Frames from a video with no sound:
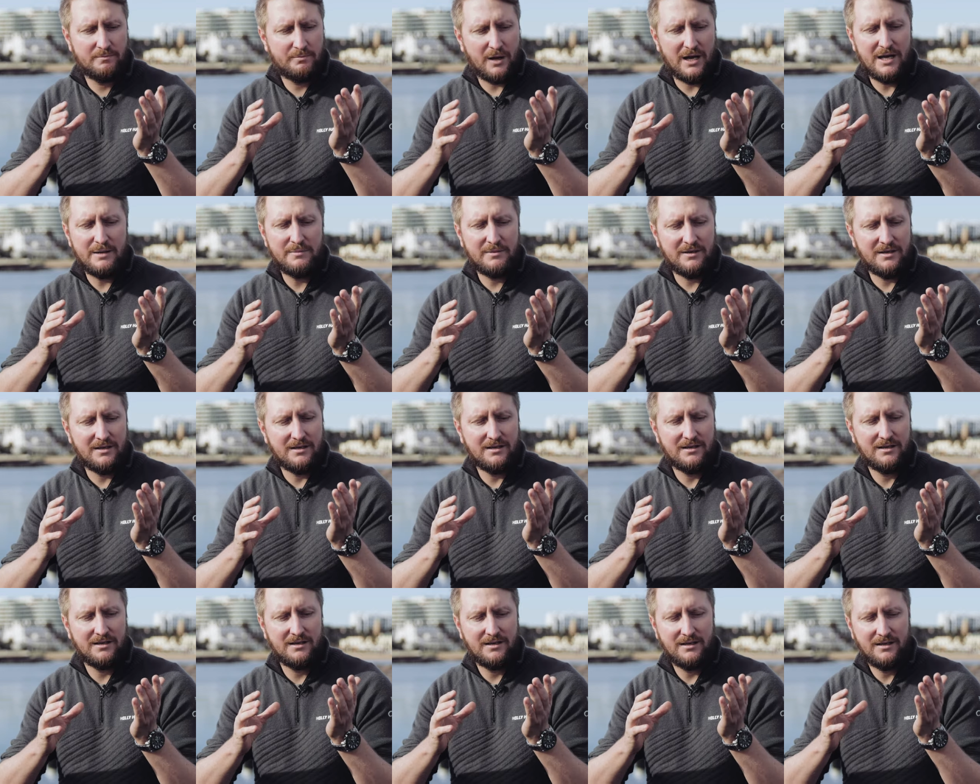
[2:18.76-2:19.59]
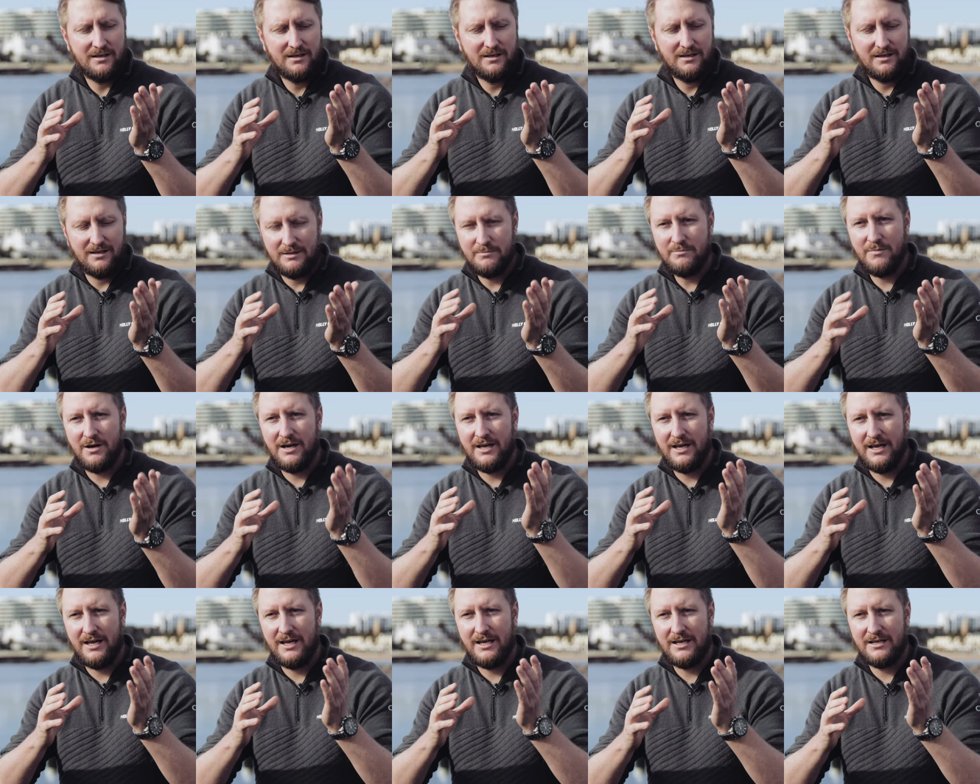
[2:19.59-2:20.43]
baby in
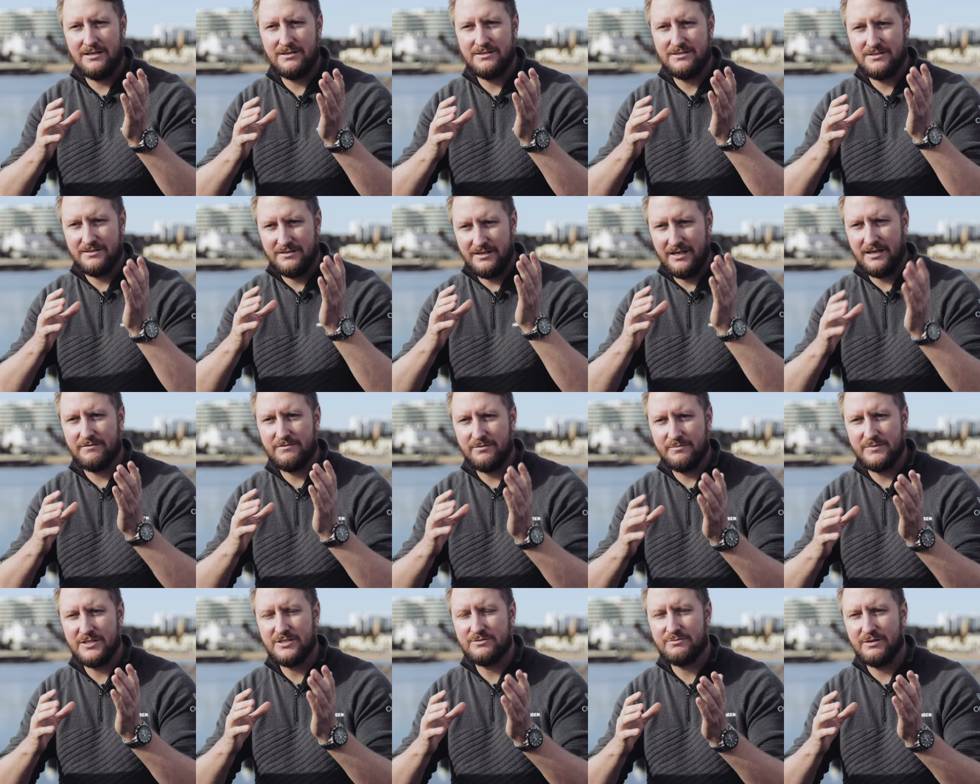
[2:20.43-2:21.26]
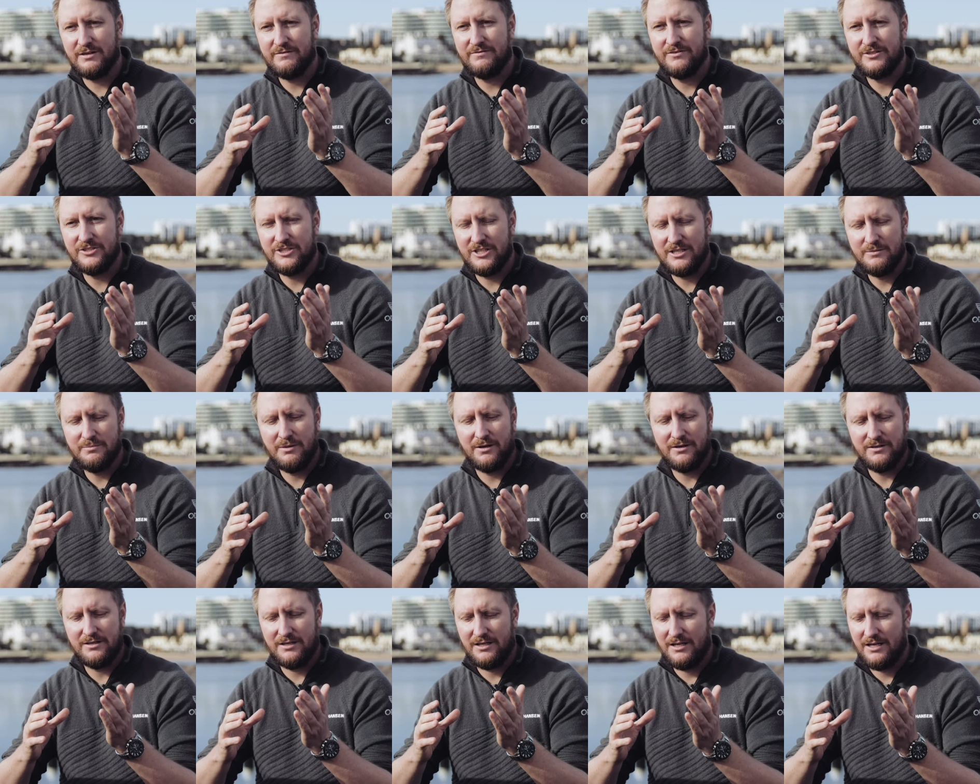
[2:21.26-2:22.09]
my hand down from this refugee
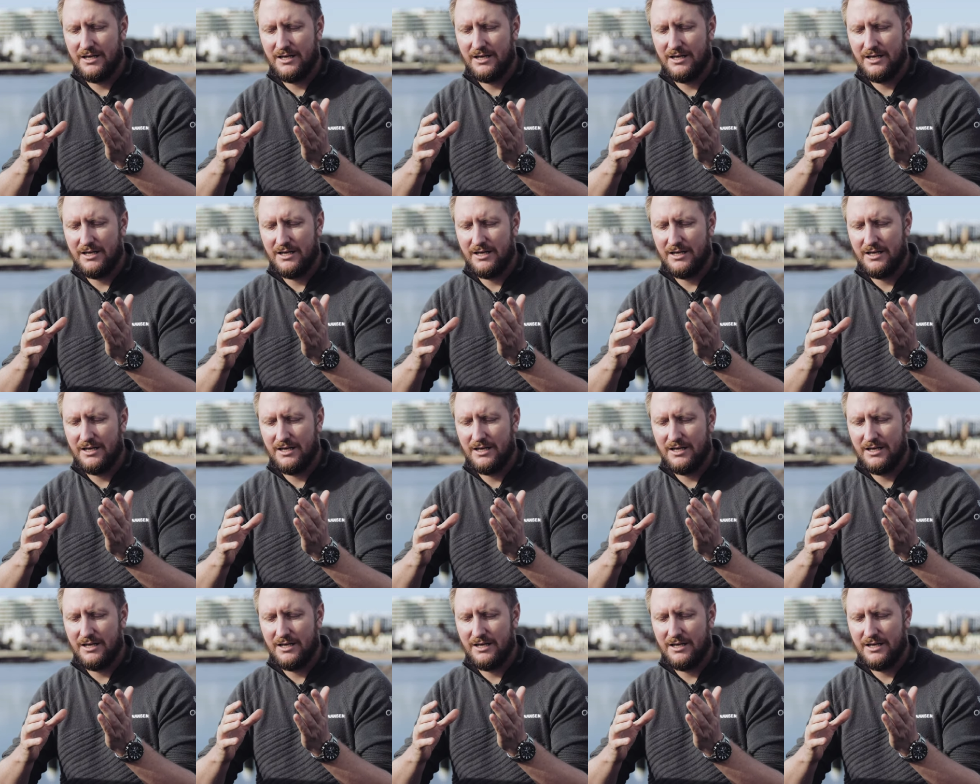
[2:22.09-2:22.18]
boat